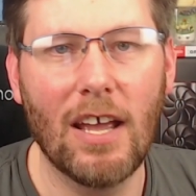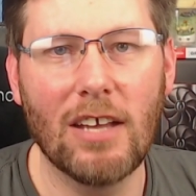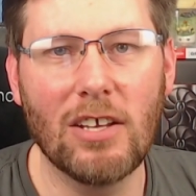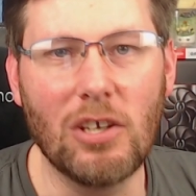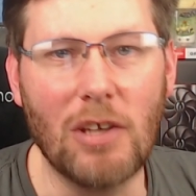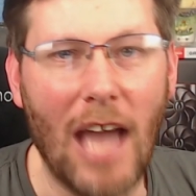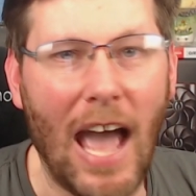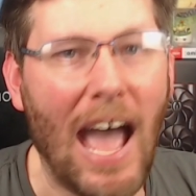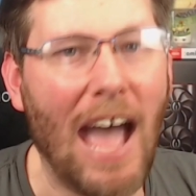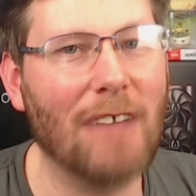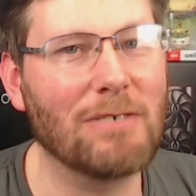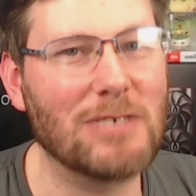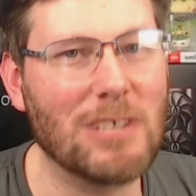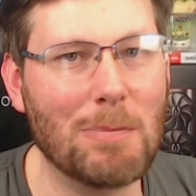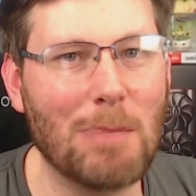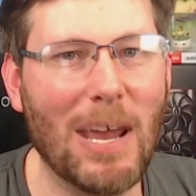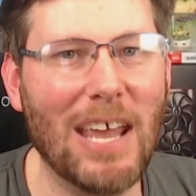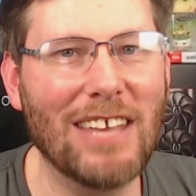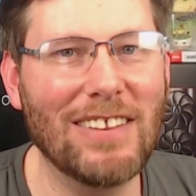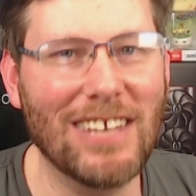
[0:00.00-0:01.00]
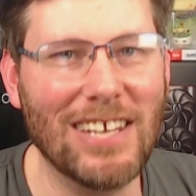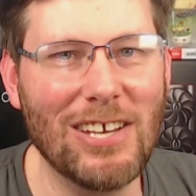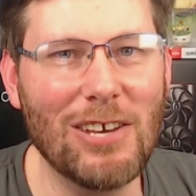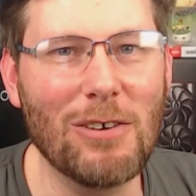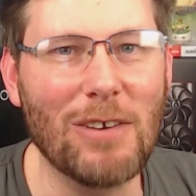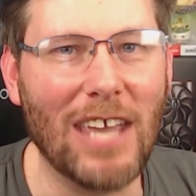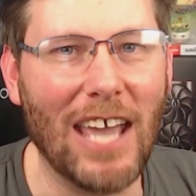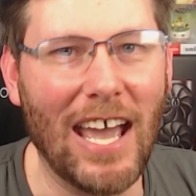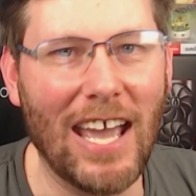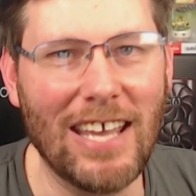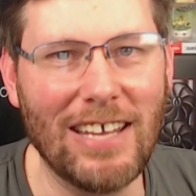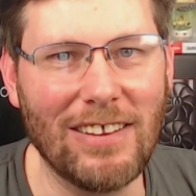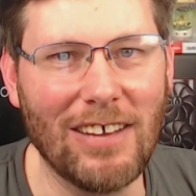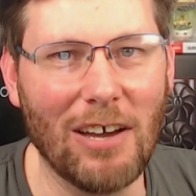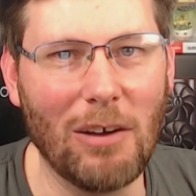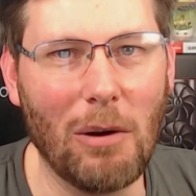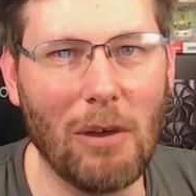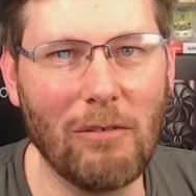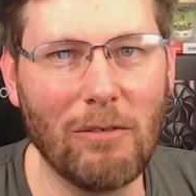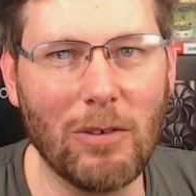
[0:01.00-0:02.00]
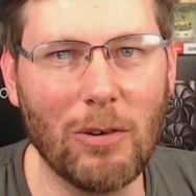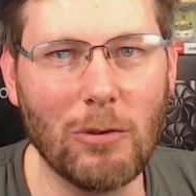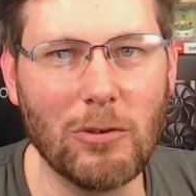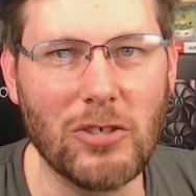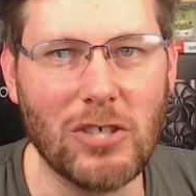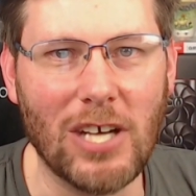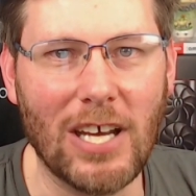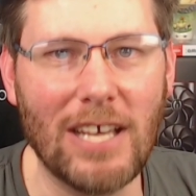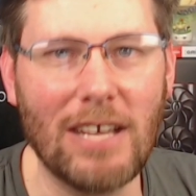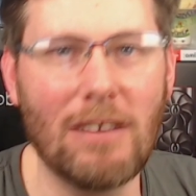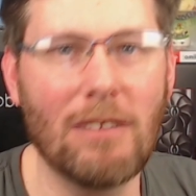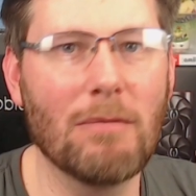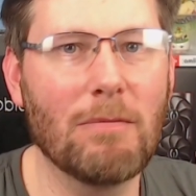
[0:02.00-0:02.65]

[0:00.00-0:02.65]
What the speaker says: You have to be in the UK though, unfortunately.